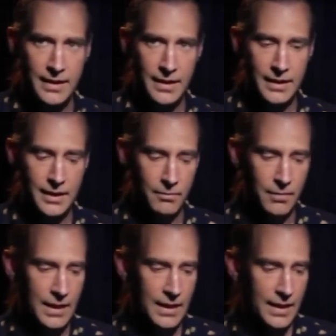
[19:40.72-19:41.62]

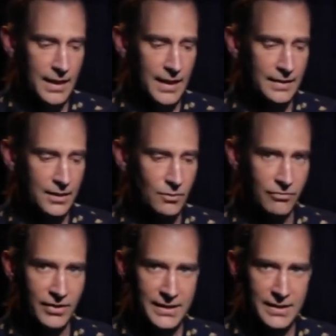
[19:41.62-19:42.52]
And then
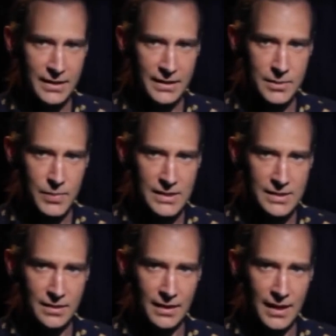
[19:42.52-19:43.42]
reflected in this piece
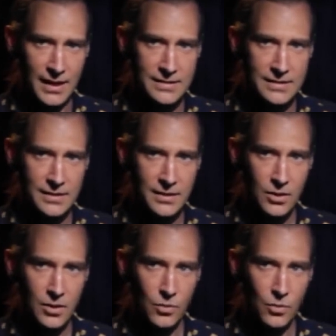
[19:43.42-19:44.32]
of glass
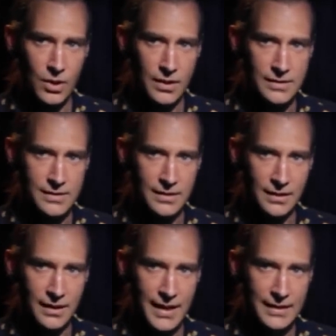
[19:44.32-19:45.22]
was the
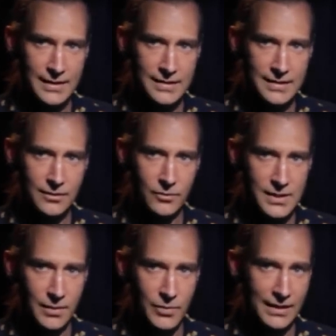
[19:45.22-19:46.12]
light, with
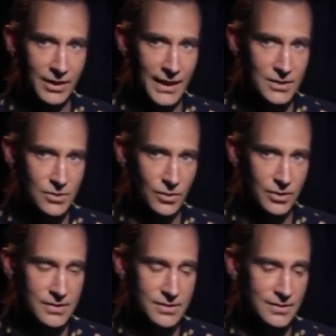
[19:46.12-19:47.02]
some kind of a light
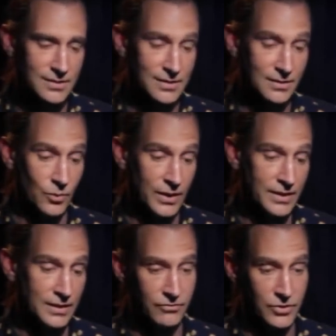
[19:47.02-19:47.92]
source with a
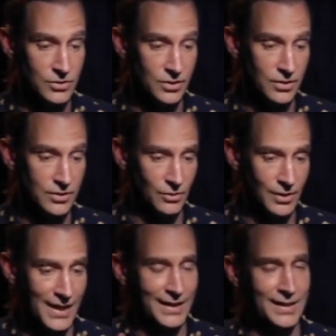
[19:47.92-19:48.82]
diffuser. So
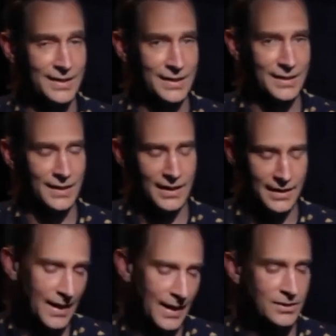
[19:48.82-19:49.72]
not anything, not an
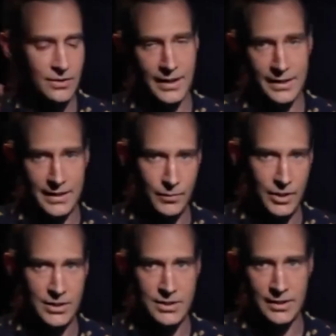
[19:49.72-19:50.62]
actor, not an
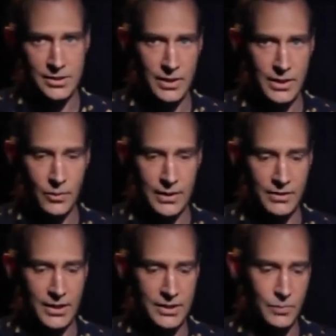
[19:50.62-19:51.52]
image on a screen or whatever
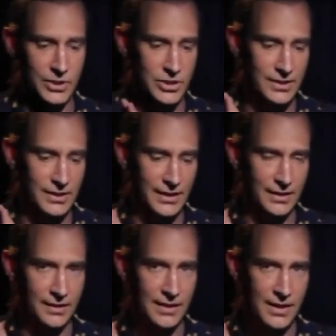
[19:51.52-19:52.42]
else, but just like a